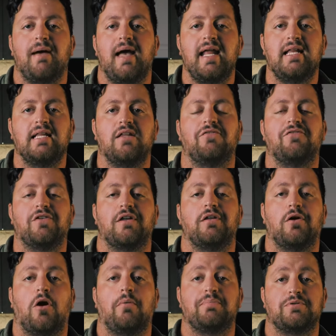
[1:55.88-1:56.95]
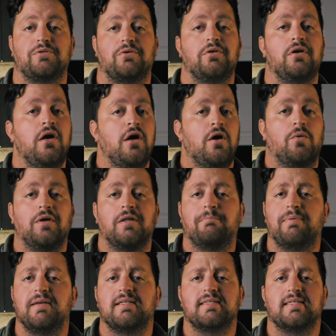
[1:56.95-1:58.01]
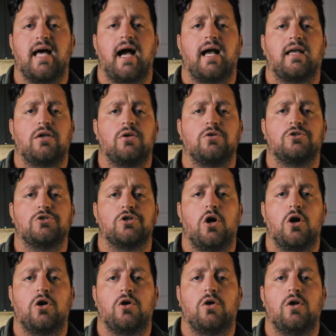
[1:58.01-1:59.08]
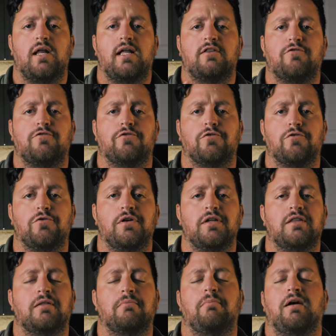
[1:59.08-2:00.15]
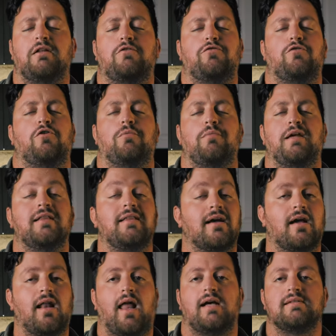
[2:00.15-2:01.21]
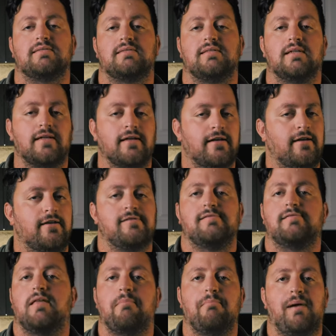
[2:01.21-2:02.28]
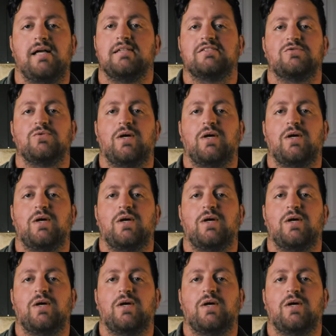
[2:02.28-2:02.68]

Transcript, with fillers: many different options with pistachio, chocolate, fruit, but for me the classic is the best